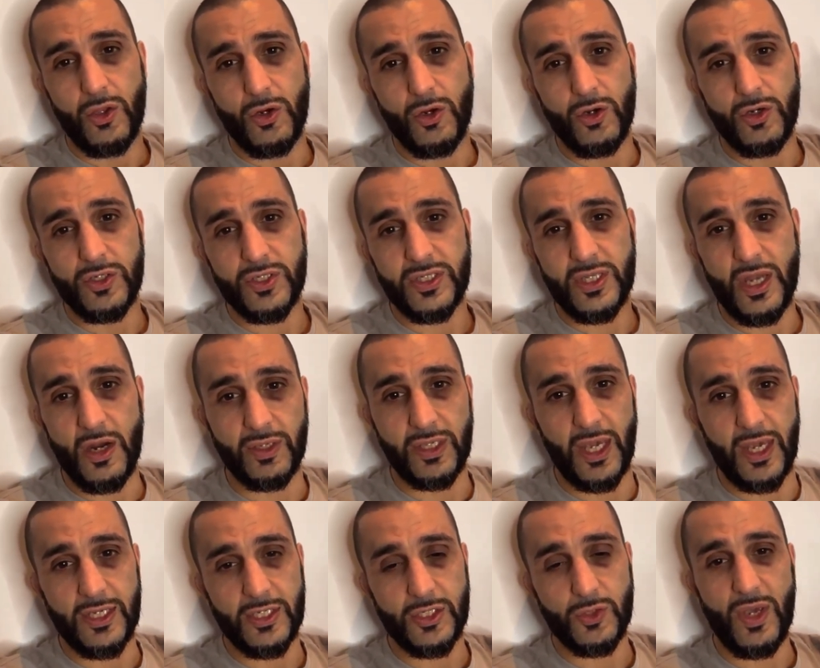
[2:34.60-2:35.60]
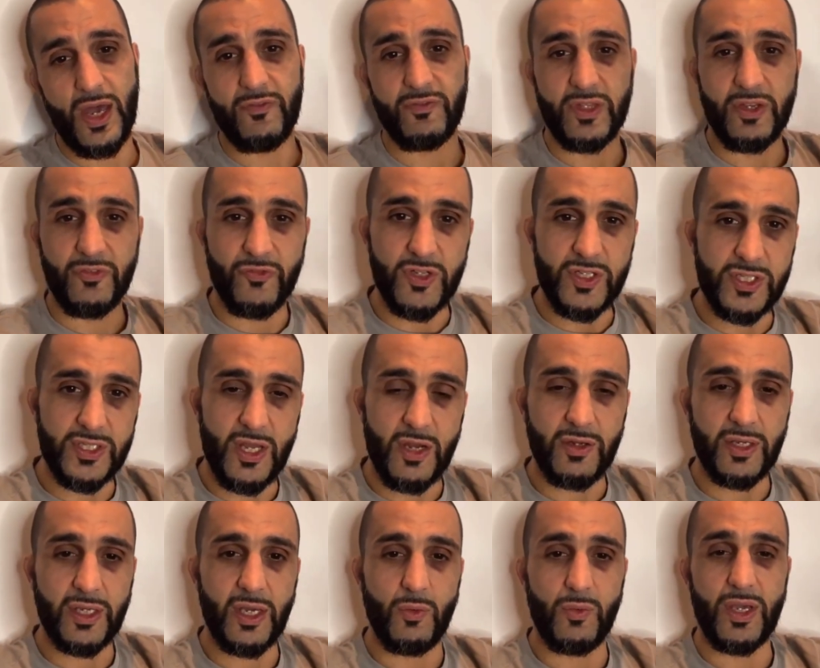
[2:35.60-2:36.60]
staircase. We have different
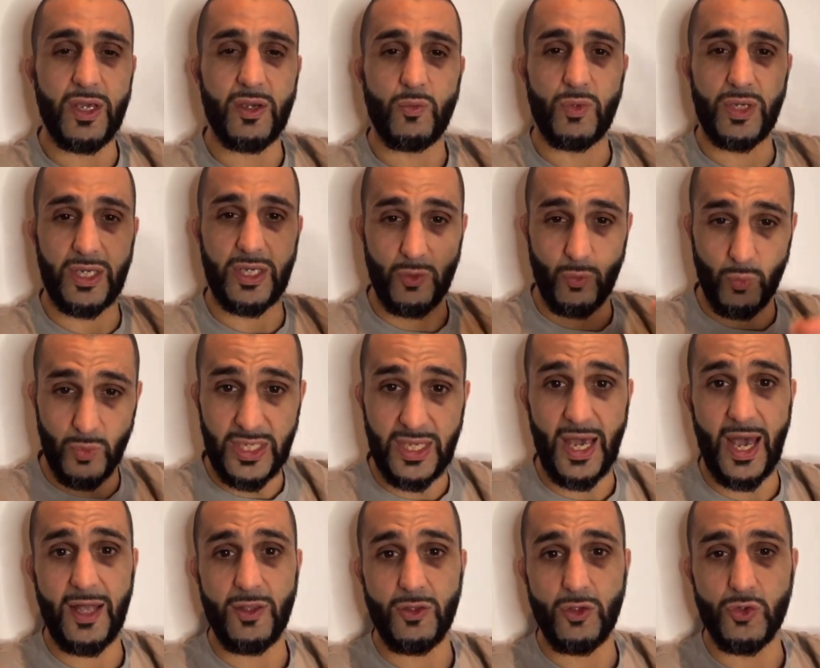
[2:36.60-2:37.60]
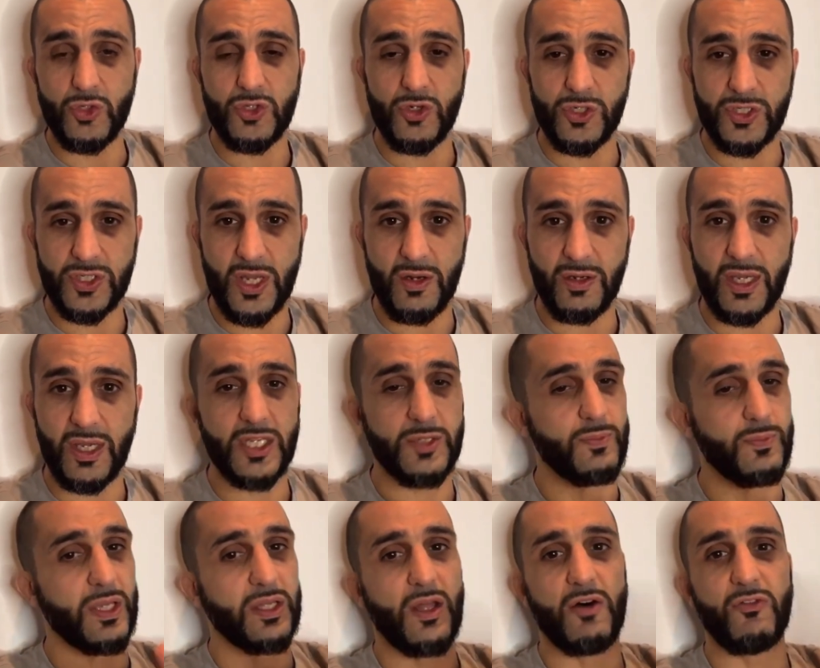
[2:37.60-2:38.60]
staircase. We can use their staircase,
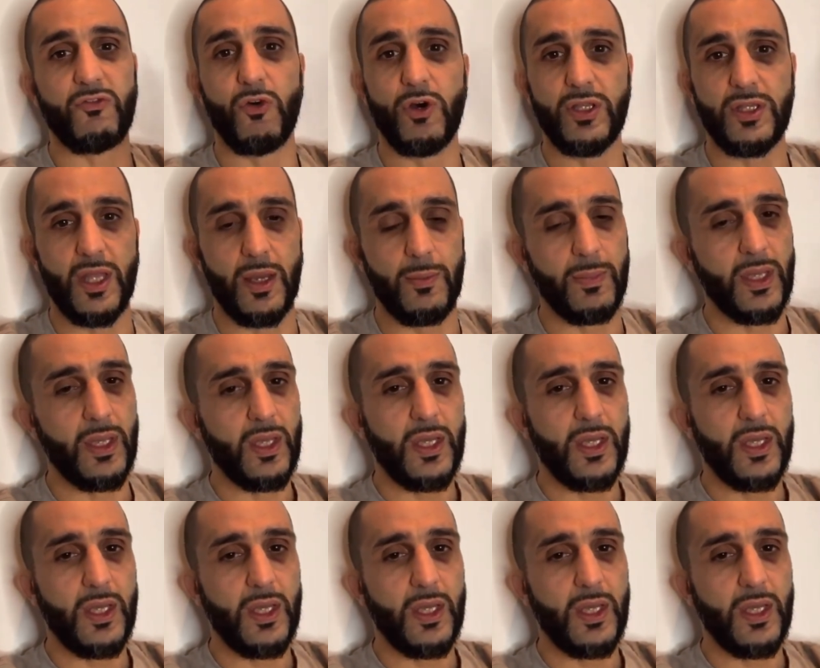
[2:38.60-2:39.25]
but avoid them.